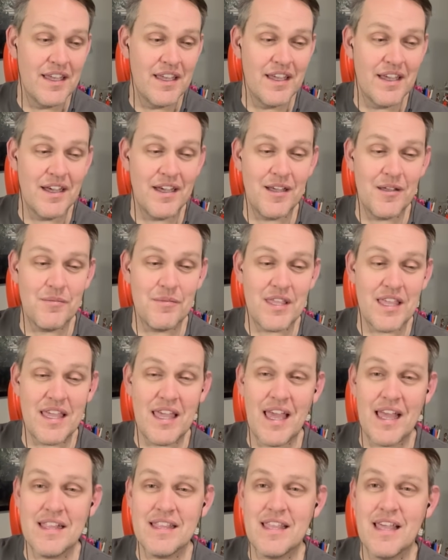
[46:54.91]
Um, he
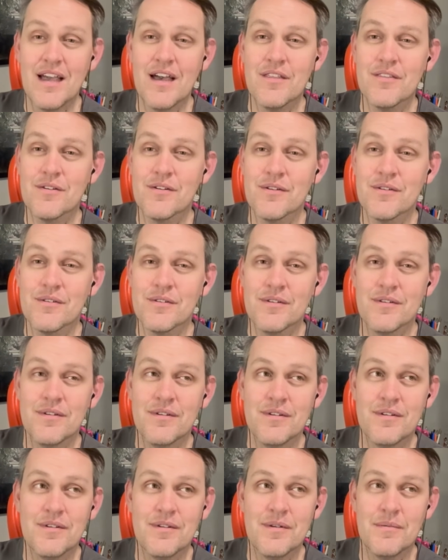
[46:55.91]
had the other
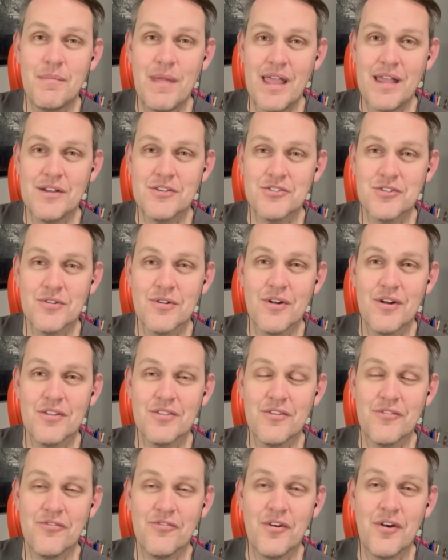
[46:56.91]
manager on
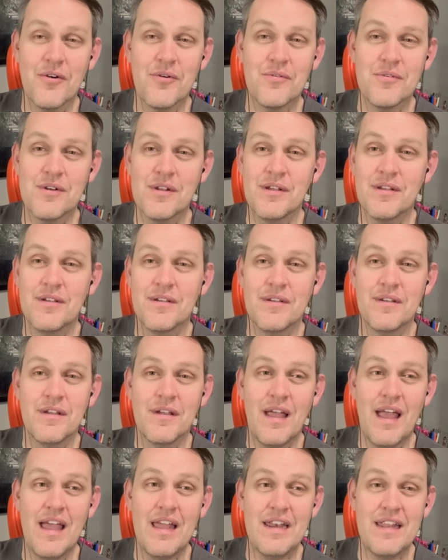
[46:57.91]
the phone,
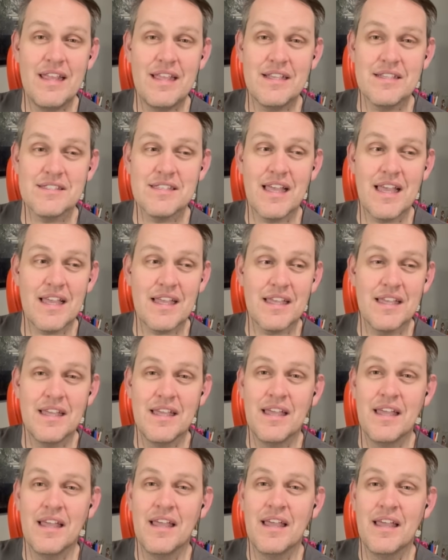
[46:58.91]
and he's like,
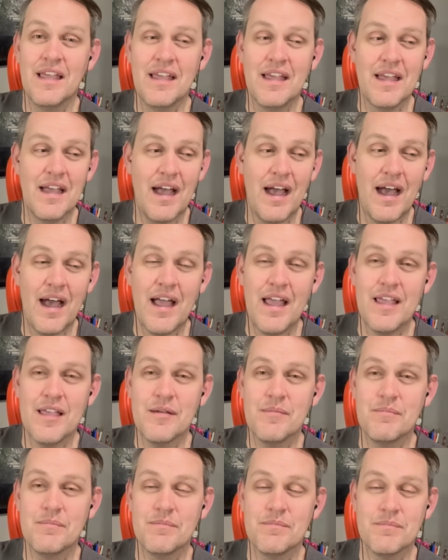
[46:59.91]
I
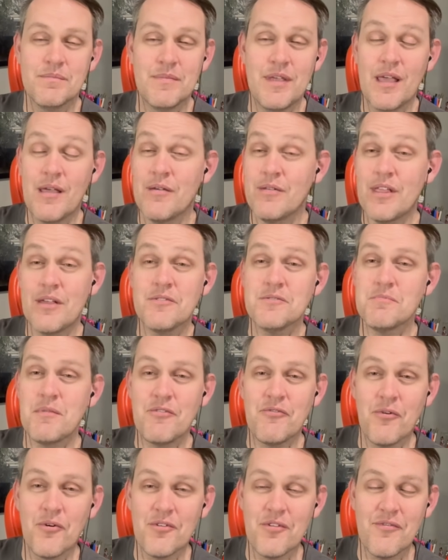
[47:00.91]
am, uh, that was
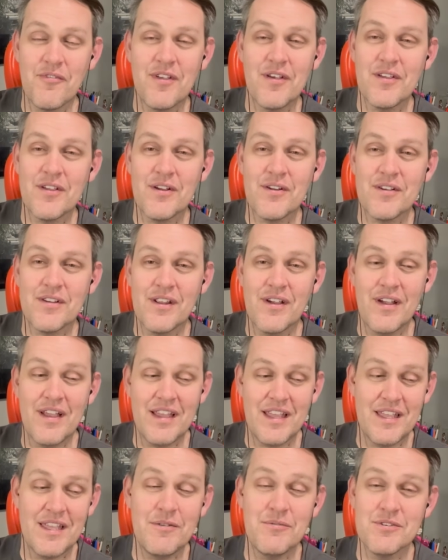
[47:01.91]
before the failure, you know,
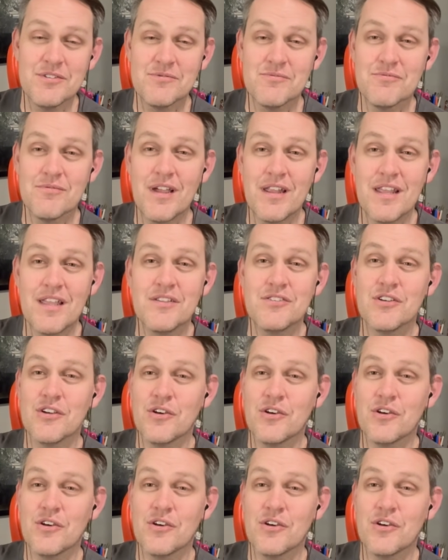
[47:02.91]
he was ready to